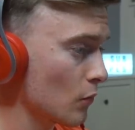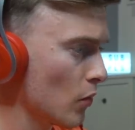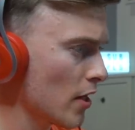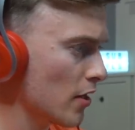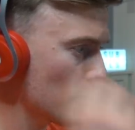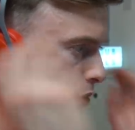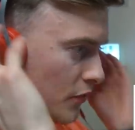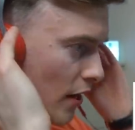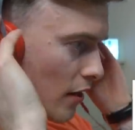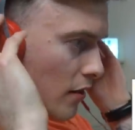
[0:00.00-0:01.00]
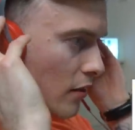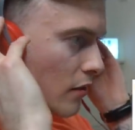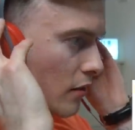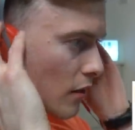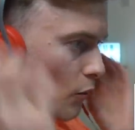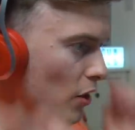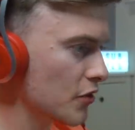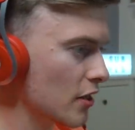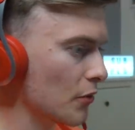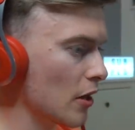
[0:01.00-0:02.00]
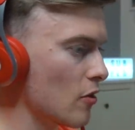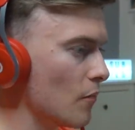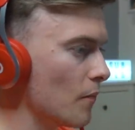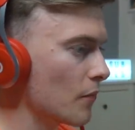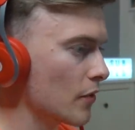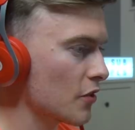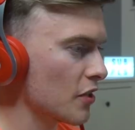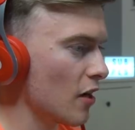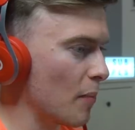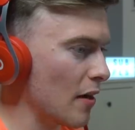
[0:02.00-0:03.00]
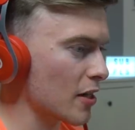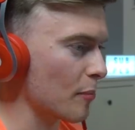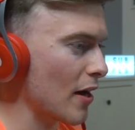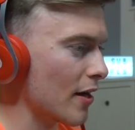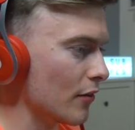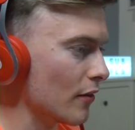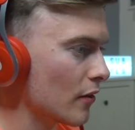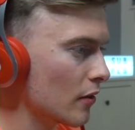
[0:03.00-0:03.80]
Where? Who is that? Why is he going home? Is he not a part of the band?